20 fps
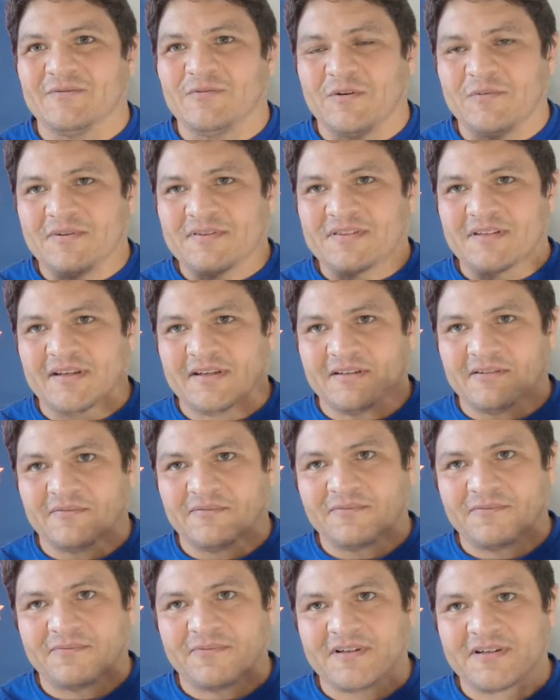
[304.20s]
what we see in
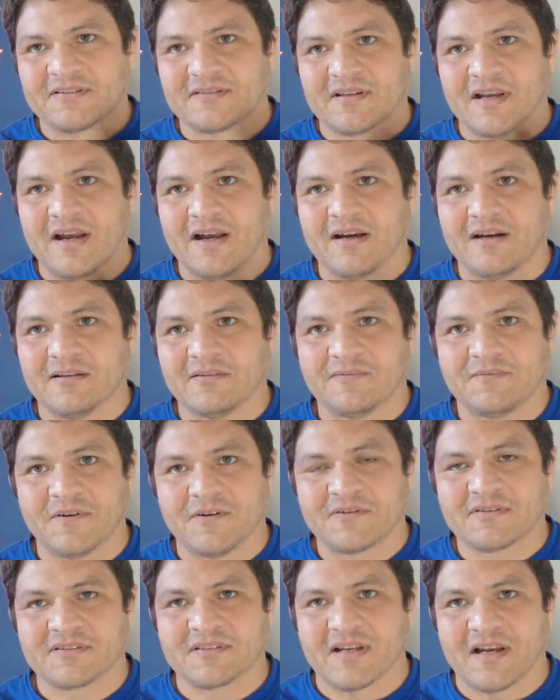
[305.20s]
freestyle,
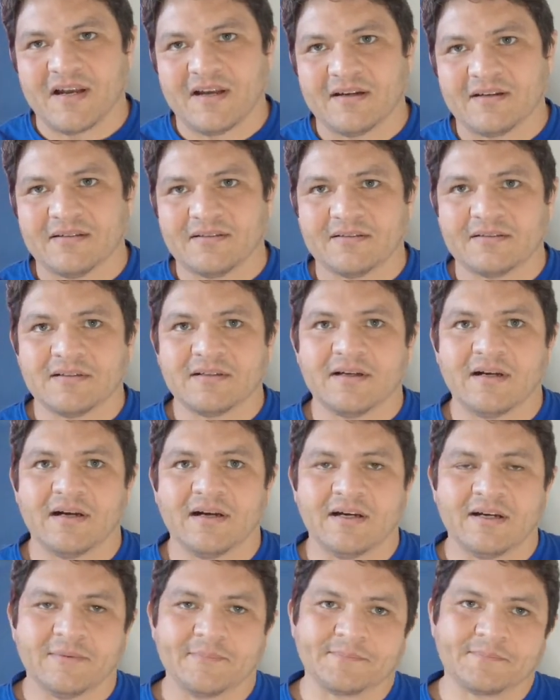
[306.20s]
folk style,
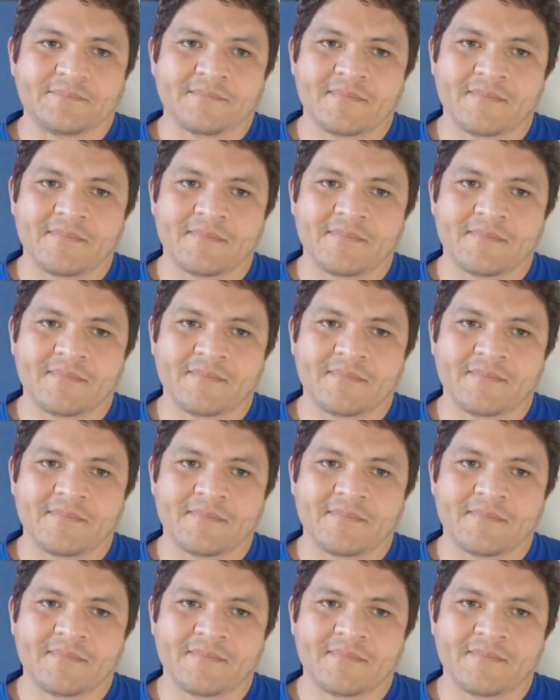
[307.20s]
a